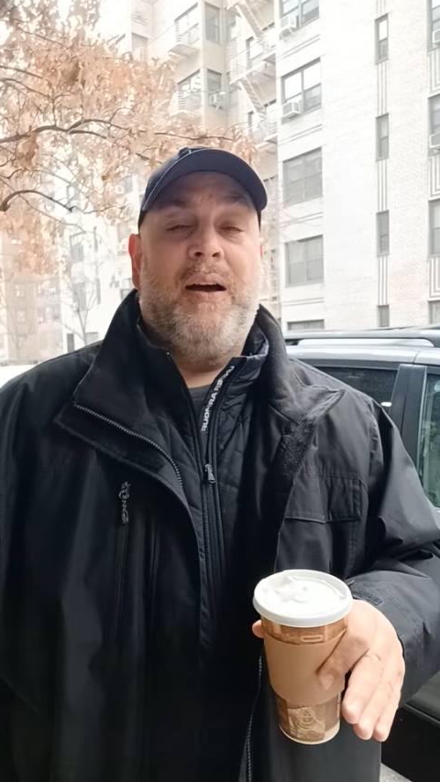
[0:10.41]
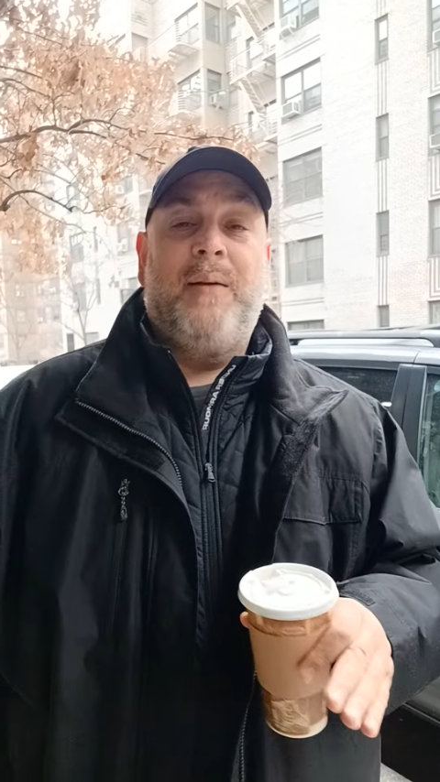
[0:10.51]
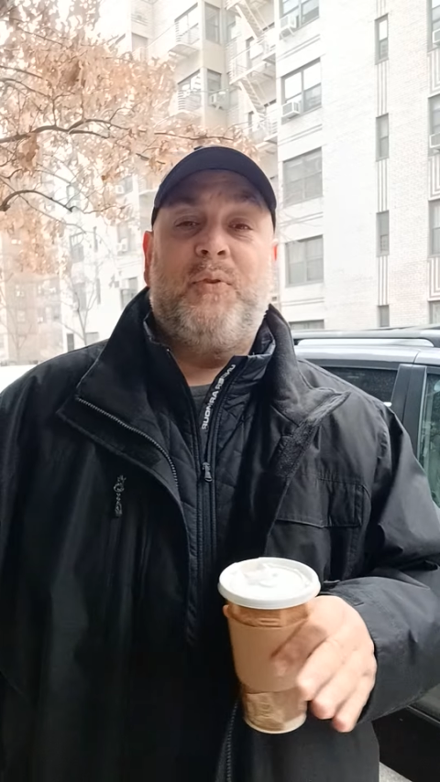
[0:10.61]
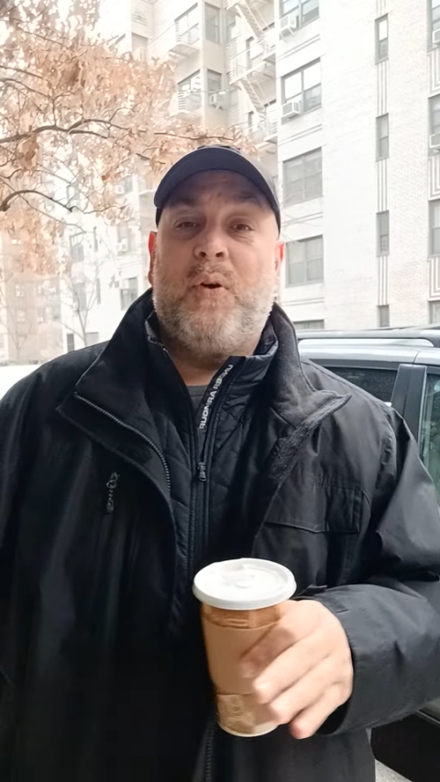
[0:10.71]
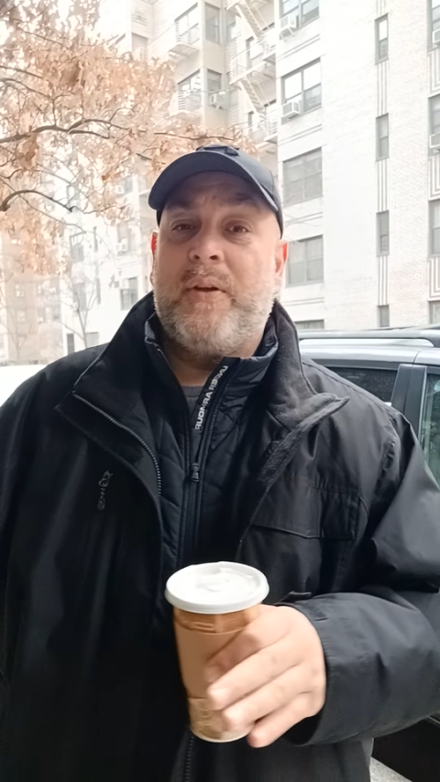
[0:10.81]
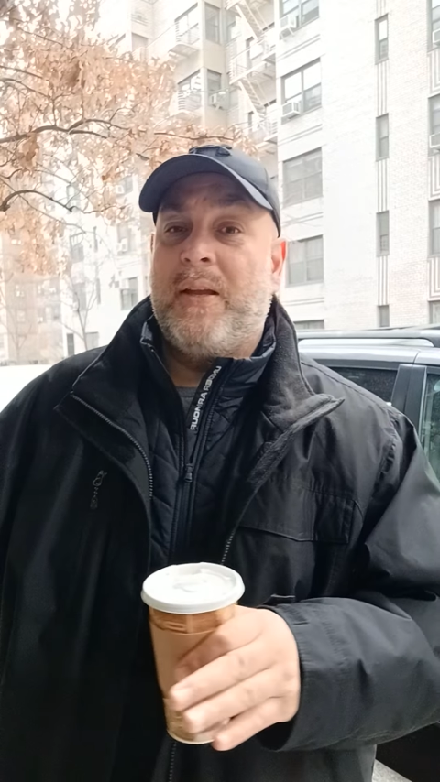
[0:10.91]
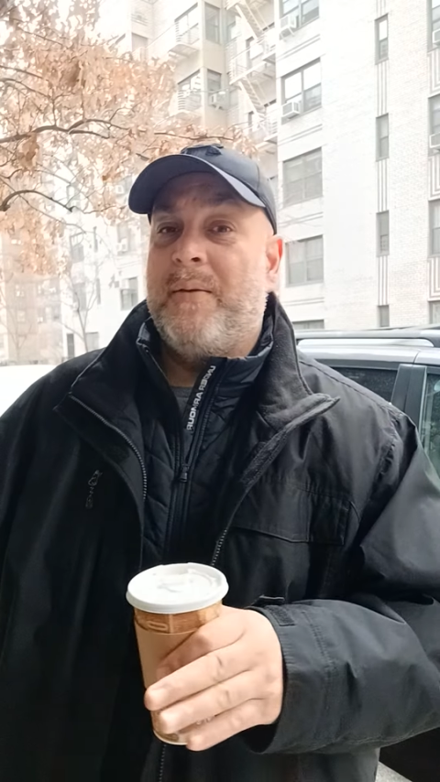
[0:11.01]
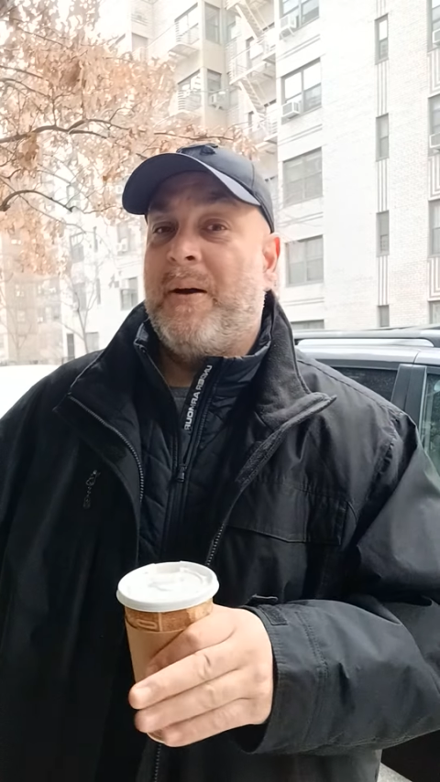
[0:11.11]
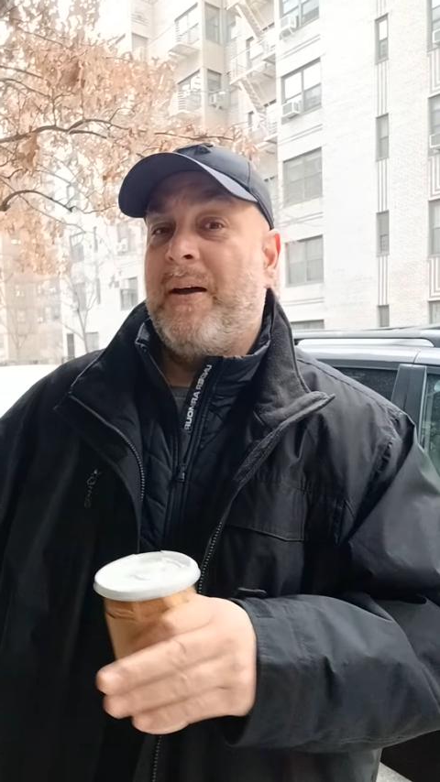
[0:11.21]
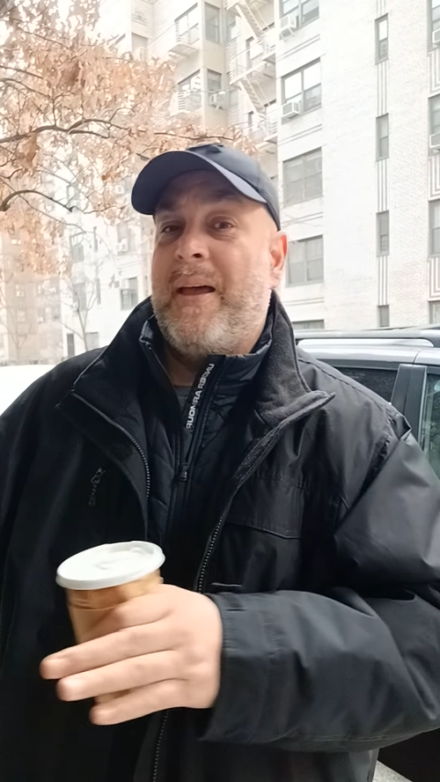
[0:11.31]
I'm
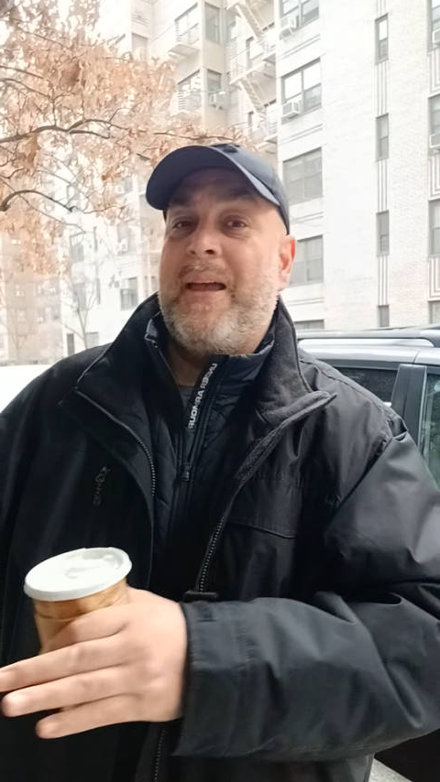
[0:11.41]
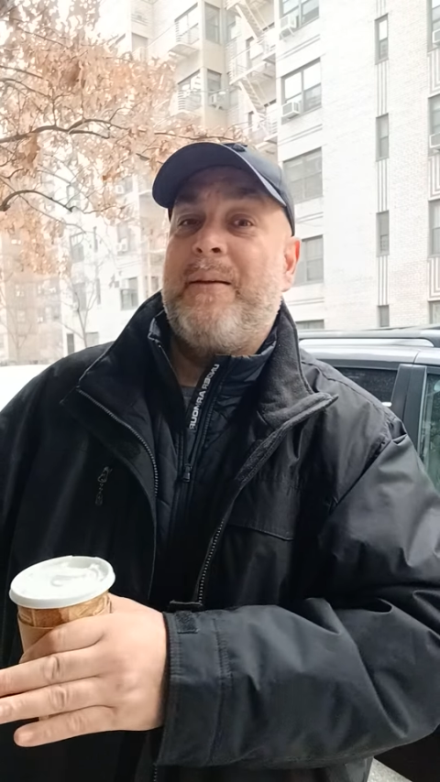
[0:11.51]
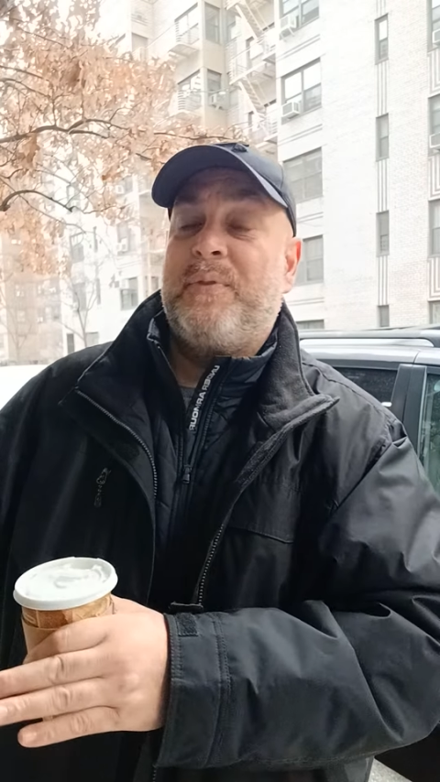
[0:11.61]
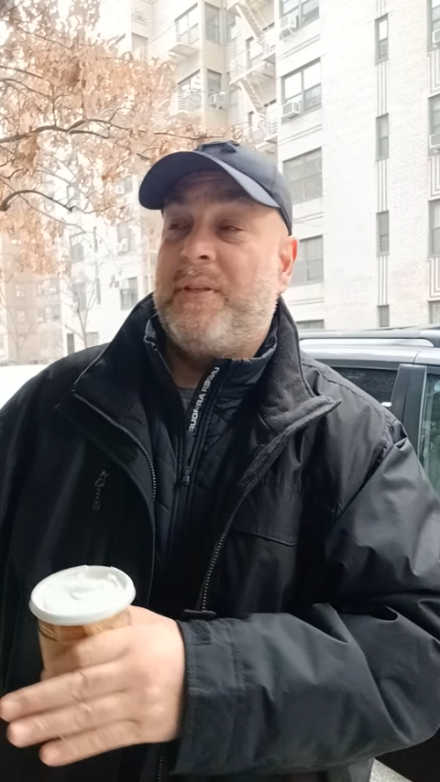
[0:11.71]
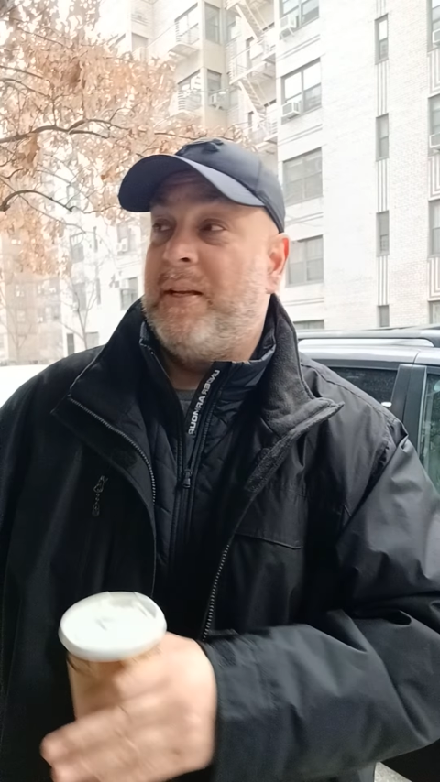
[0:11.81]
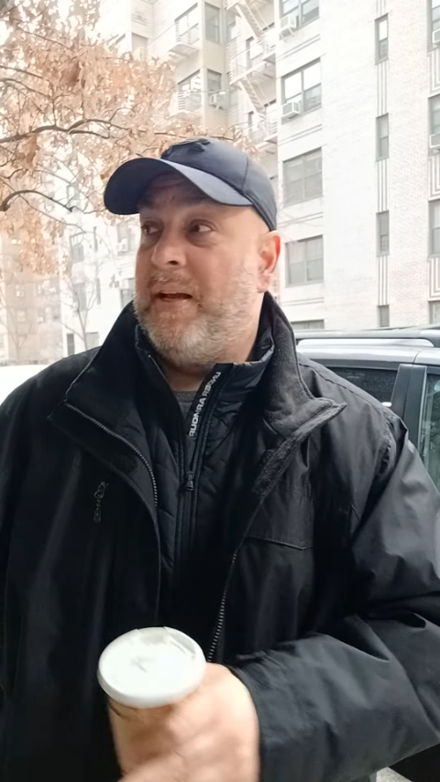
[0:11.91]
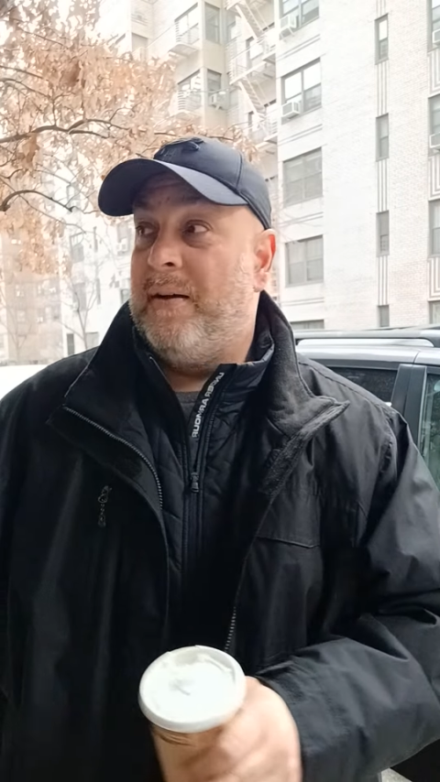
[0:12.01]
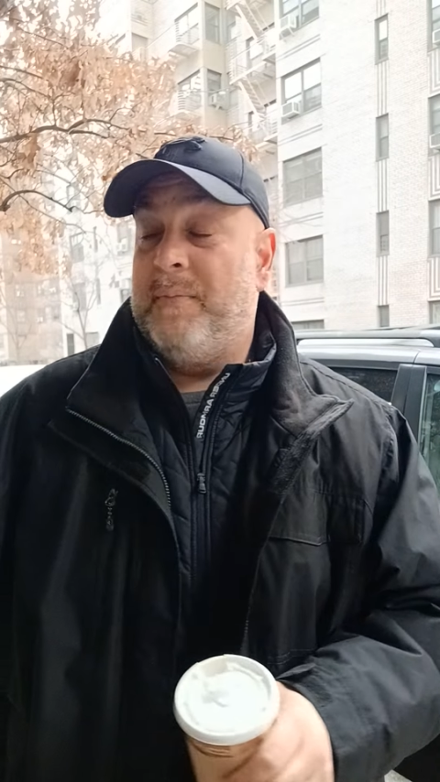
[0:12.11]
talking about AMC now.